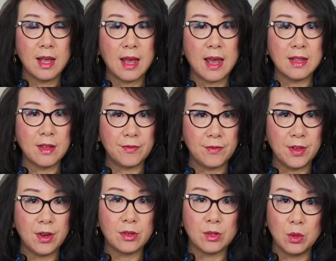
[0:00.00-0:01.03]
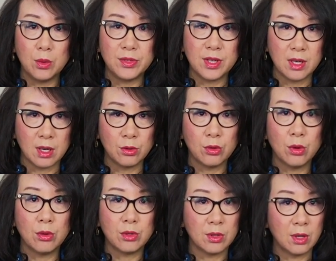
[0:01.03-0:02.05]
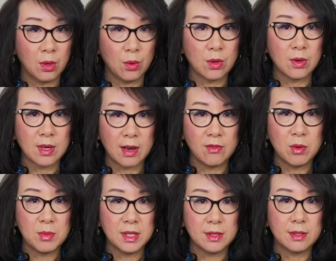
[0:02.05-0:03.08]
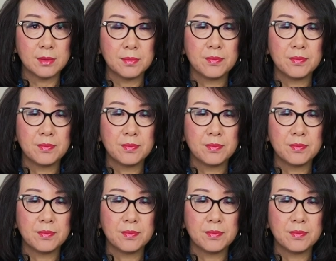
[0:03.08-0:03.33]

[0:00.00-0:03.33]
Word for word: and they feared losing control to the local governments.